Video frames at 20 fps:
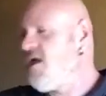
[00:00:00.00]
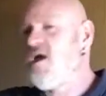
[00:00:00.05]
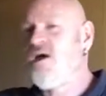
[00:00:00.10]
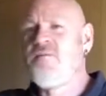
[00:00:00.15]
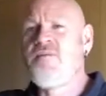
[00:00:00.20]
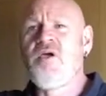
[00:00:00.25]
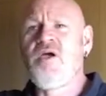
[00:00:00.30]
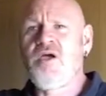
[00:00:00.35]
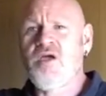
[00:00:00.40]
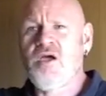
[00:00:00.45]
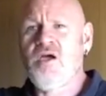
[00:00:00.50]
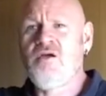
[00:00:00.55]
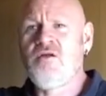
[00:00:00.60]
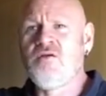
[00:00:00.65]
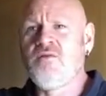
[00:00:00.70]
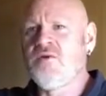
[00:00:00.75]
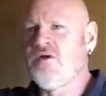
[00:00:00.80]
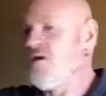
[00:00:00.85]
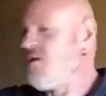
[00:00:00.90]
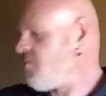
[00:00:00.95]
I better go,
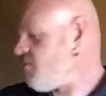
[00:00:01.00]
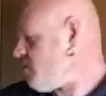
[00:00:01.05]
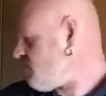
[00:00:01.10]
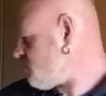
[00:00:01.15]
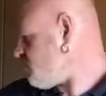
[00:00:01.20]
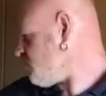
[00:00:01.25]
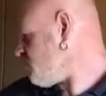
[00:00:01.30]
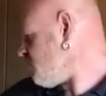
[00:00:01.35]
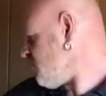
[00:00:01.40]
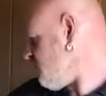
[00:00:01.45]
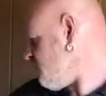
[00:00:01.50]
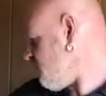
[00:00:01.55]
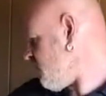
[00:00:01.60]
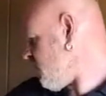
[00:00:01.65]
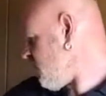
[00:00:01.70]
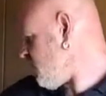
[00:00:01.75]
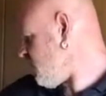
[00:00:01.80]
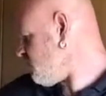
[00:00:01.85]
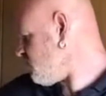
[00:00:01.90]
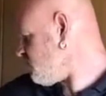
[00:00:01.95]
look, we're coming up to 10
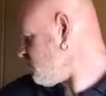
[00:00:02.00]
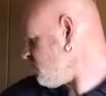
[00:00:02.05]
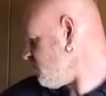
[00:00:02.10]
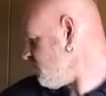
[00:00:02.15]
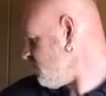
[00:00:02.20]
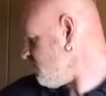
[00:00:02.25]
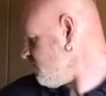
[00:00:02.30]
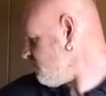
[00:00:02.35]
minutes.